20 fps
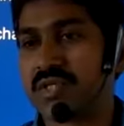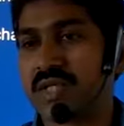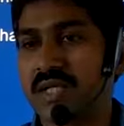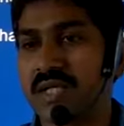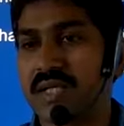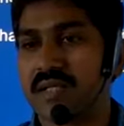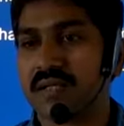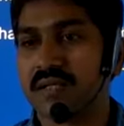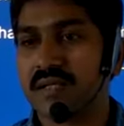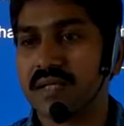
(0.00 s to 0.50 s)

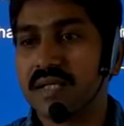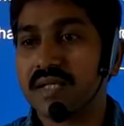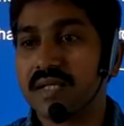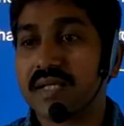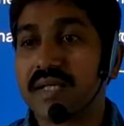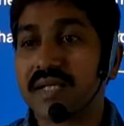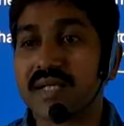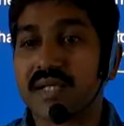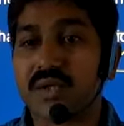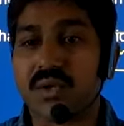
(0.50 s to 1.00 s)
motion,
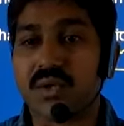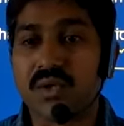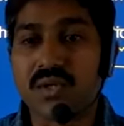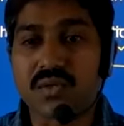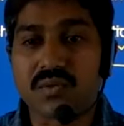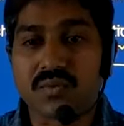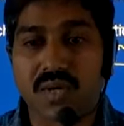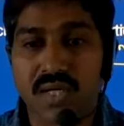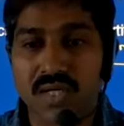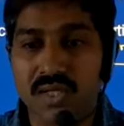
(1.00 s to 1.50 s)
it
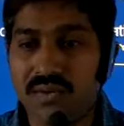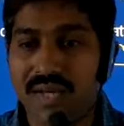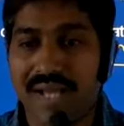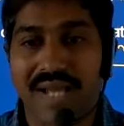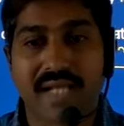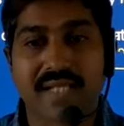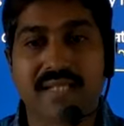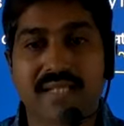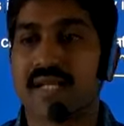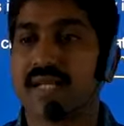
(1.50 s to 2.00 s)
don't want
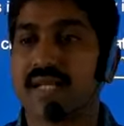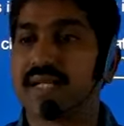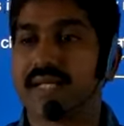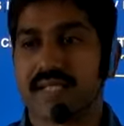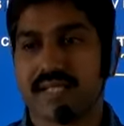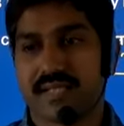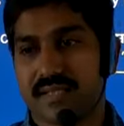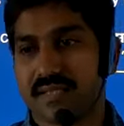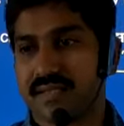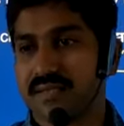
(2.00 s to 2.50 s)
to
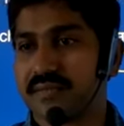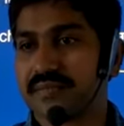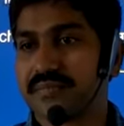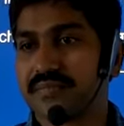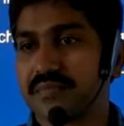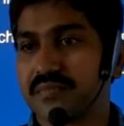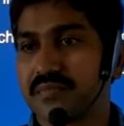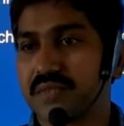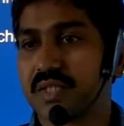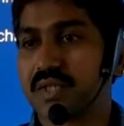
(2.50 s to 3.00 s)
accelerate.
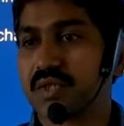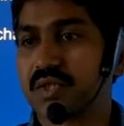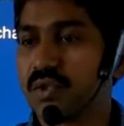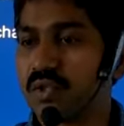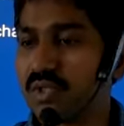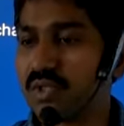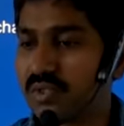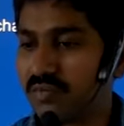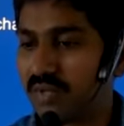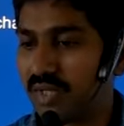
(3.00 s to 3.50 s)
It
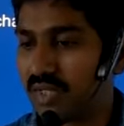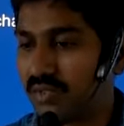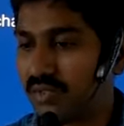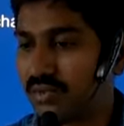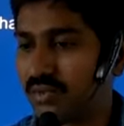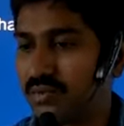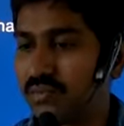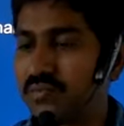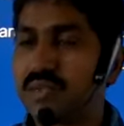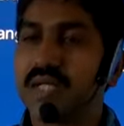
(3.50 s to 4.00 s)
don't
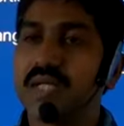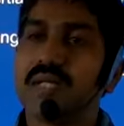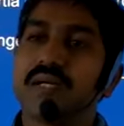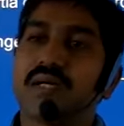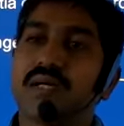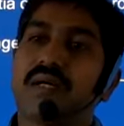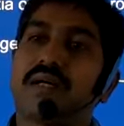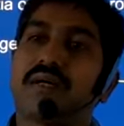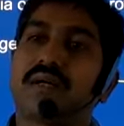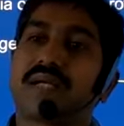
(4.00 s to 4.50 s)
want to
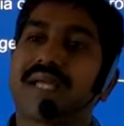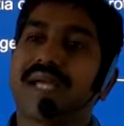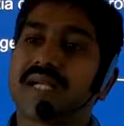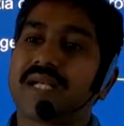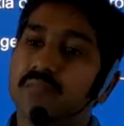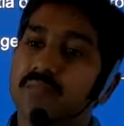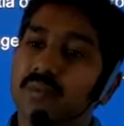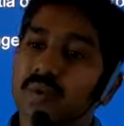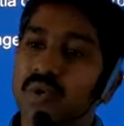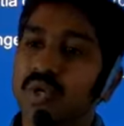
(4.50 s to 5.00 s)

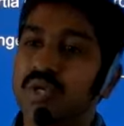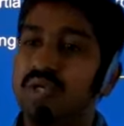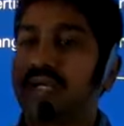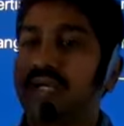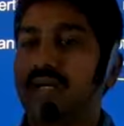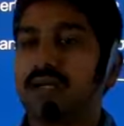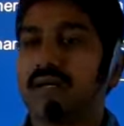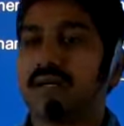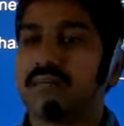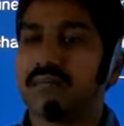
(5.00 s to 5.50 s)
get
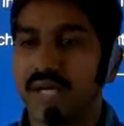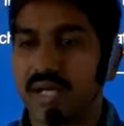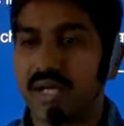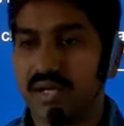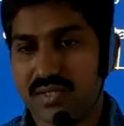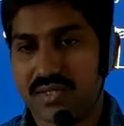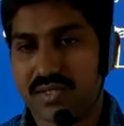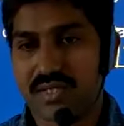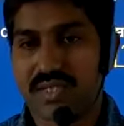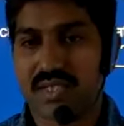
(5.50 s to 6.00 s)
more
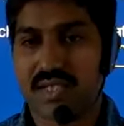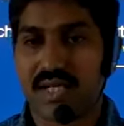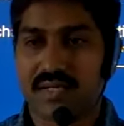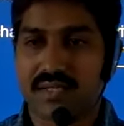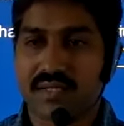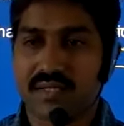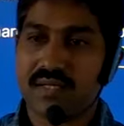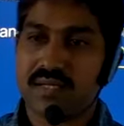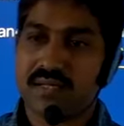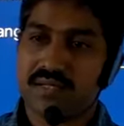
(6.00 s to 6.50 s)
velocity
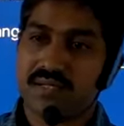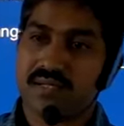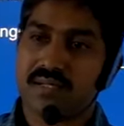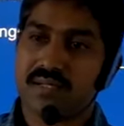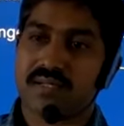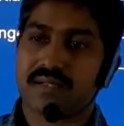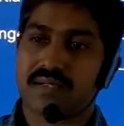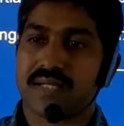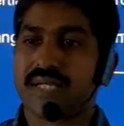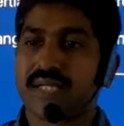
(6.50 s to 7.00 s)
or
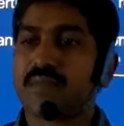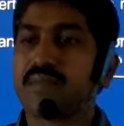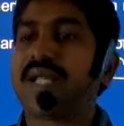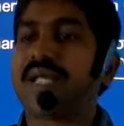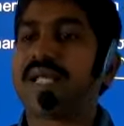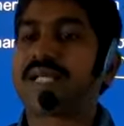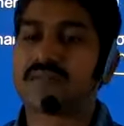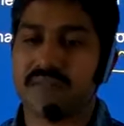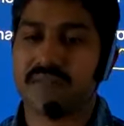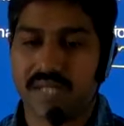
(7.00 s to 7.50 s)
get
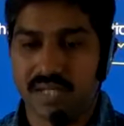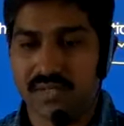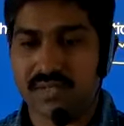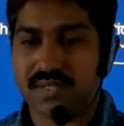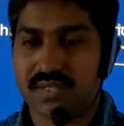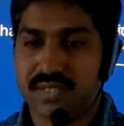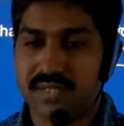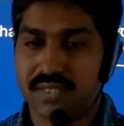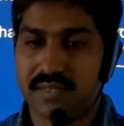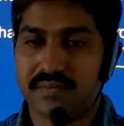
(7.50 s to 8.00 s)
less
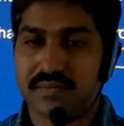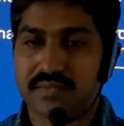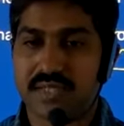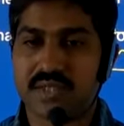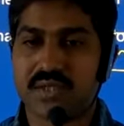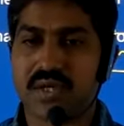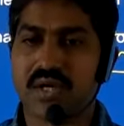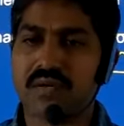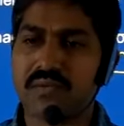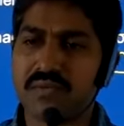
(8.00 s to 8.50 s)
velocity.
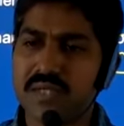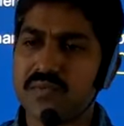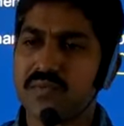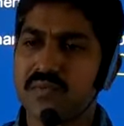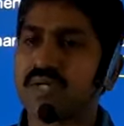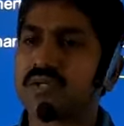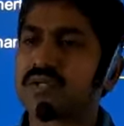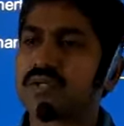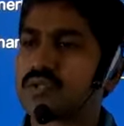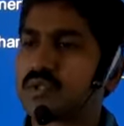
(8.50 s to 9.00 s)
It
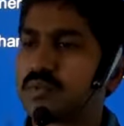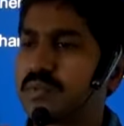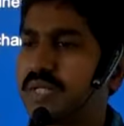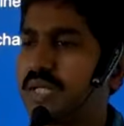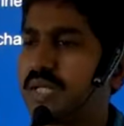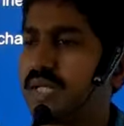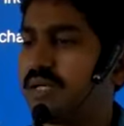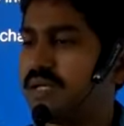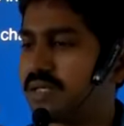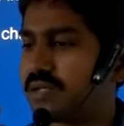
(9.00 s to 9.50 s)
always wants to
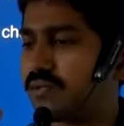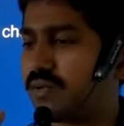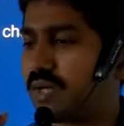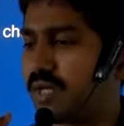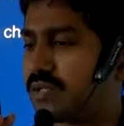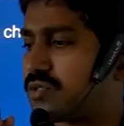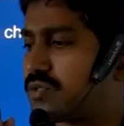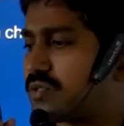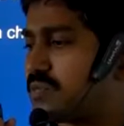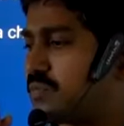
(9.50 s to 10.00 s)

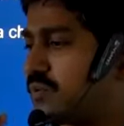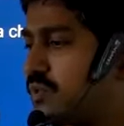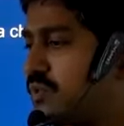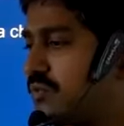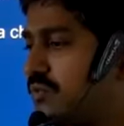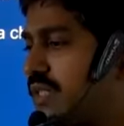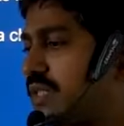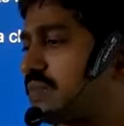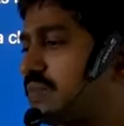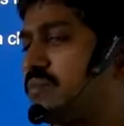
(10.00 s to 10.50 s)

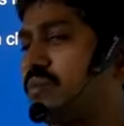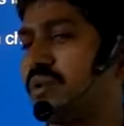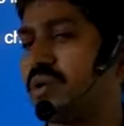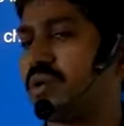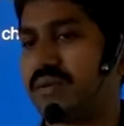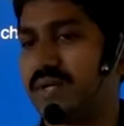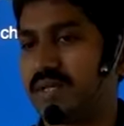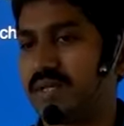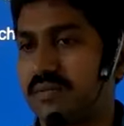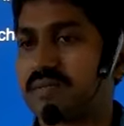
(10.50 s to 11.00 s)
move
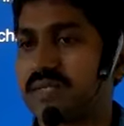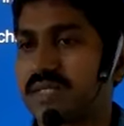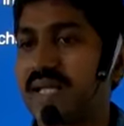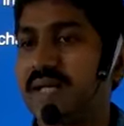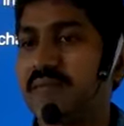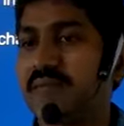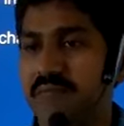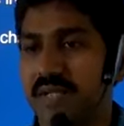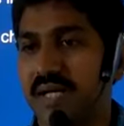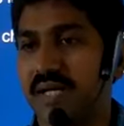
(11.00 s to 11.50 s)
with
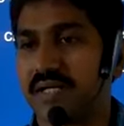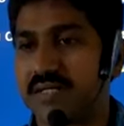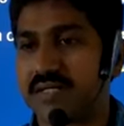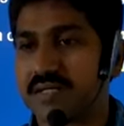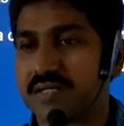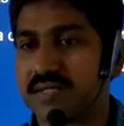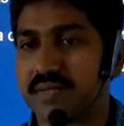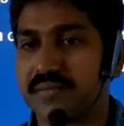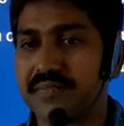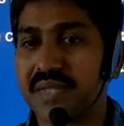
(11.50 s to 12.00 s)
same
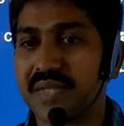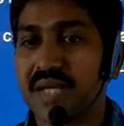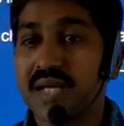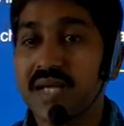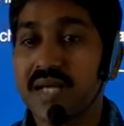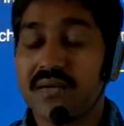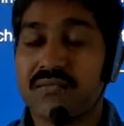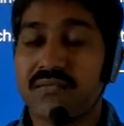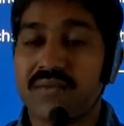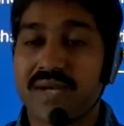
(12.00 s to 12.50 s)
velocity.
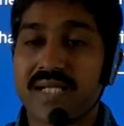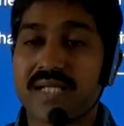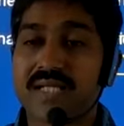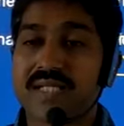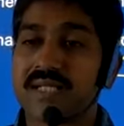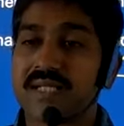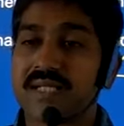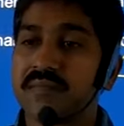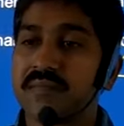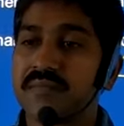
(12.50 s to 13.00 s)

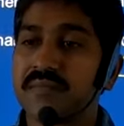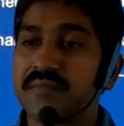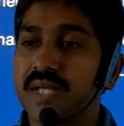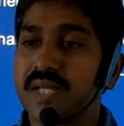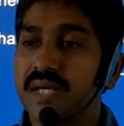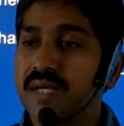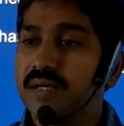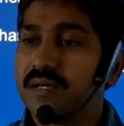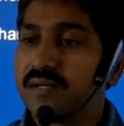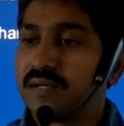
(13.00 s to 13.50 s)
When
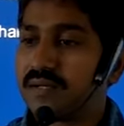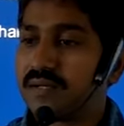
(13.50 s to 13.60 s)
some